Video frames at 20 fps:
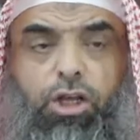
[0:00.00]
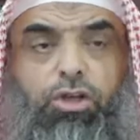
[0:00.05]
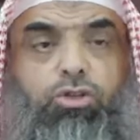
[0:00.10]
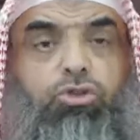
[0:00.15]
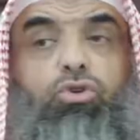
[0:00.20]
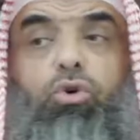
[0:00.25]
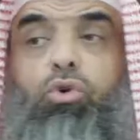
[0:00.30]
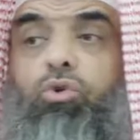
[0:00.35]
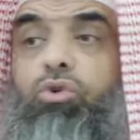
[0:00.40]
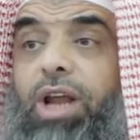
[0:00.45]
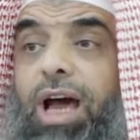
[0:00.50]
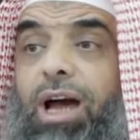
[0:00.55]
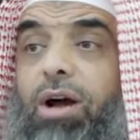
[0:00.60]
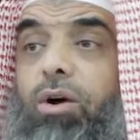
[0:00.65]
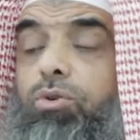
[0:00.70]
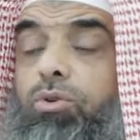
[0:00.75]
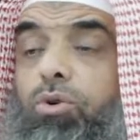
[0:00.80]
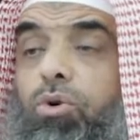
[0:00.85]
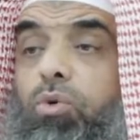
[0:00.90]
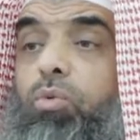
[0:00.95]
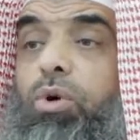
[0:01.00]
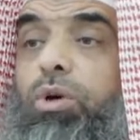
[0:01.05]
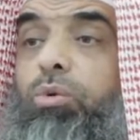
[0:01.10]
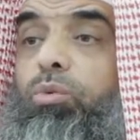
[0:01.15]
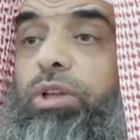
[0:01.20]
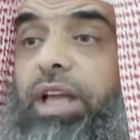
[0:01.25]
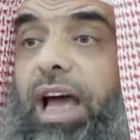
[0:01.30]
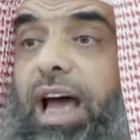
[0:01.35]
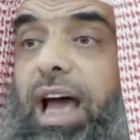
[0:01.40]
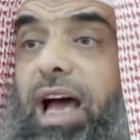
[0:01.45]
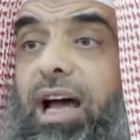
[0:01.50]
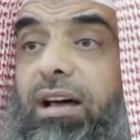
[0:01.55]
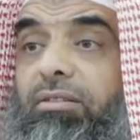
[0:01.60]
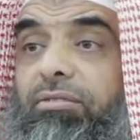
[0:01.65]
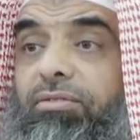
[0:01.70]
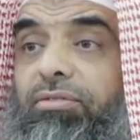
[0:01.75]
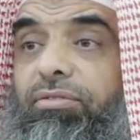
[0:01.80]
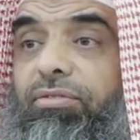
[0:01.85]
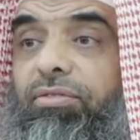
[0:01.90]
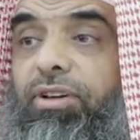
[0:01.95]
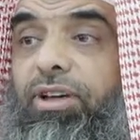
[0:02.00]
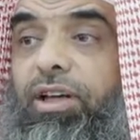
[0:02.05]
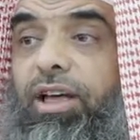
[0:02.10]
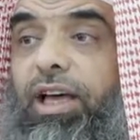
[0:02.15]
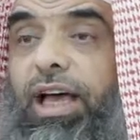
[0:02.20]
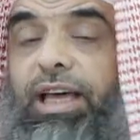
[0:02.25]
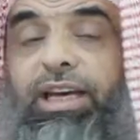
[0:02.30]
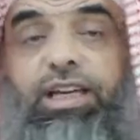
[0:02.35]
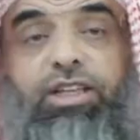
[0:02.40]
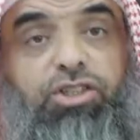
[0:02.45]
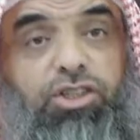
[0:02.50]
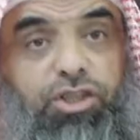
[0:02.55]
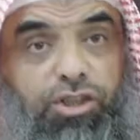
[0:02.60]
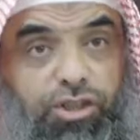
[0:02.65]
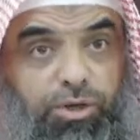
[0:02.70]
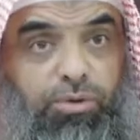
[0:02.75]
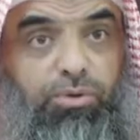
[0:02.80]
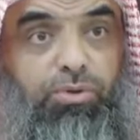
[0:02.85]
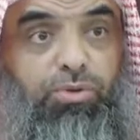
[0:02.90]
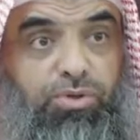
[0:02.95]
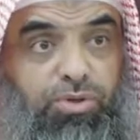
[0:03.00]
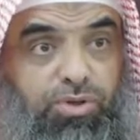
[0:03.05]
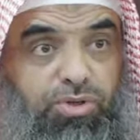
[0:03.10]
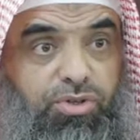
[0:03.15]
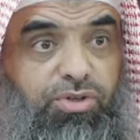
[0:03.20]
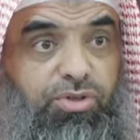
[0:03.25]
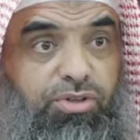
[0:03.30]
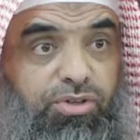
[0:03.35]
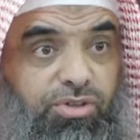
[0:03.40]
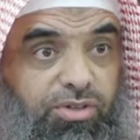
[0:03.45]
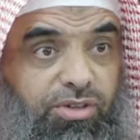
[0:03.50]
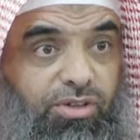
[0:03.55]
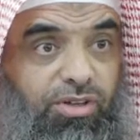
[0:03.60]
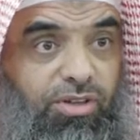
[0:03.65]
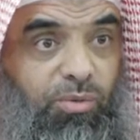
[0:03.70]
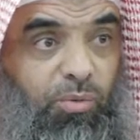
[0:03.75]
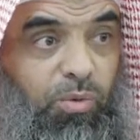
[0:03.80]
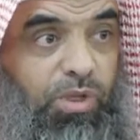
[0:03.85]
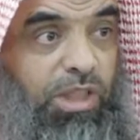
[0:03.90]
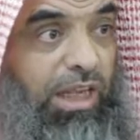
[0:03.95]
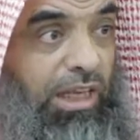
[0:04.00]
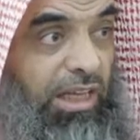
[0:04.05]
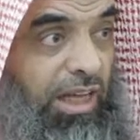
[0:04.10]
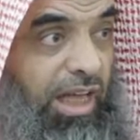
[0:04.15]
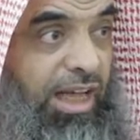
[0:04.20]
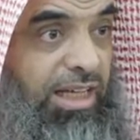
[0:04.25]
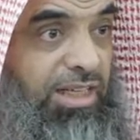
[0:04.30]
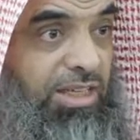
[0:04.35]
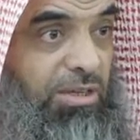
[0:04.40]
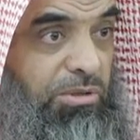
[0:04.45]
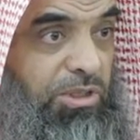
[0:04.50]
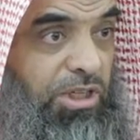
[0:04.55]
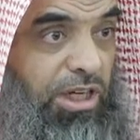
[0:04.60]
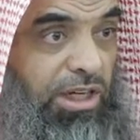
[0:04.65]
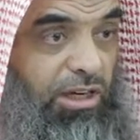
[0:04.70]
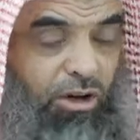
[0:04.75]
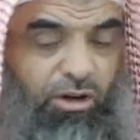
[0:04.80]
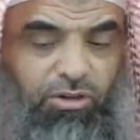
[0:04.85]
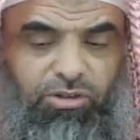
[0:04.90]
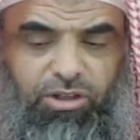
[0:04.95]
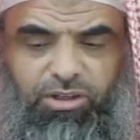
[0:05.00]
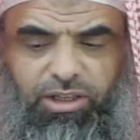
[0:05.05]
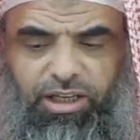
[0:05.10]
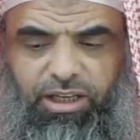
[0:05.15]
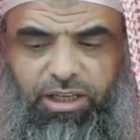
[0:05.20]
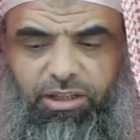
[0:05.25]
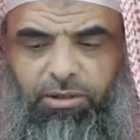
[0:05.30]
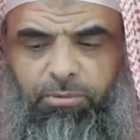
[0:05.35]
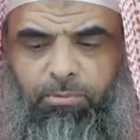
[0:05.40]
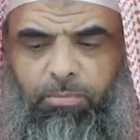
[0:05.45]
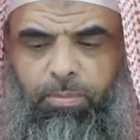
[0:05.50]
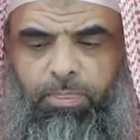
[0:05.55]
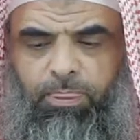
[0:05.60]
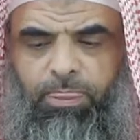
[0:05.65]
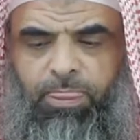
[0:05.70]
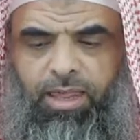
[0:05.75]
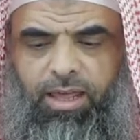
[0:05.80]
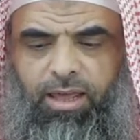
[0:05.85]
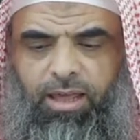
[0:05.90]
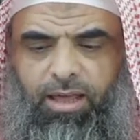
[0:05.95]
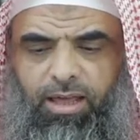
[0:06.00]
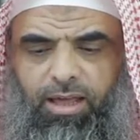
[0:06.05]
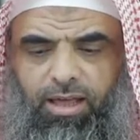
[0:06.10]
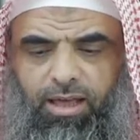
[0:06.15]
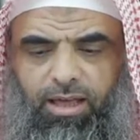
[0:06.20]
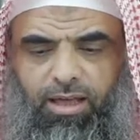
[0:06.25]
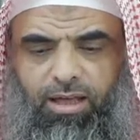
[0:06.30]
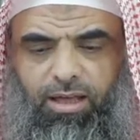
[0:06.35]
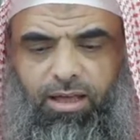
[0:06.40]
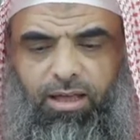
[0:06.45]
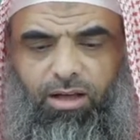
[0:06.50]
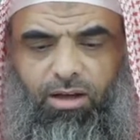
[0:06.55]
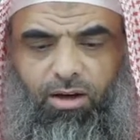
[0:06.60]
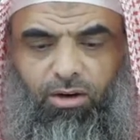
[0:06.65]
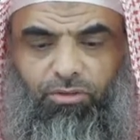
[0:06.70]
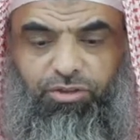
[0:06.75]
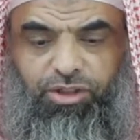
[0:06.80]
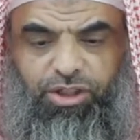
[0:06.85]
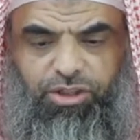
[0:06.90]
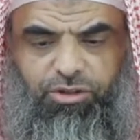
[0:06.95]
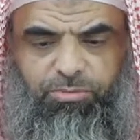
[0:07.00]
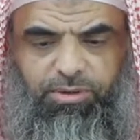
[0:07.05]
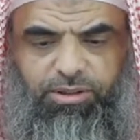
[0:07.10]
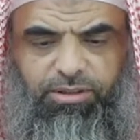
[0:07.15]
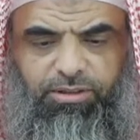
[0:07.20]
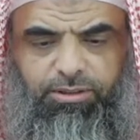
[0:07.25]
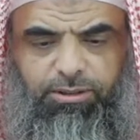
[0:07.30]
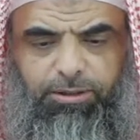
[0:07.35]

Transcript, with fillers: So now no one would have an excuse with Allah Azza wa Jal on the day uh, of judgment.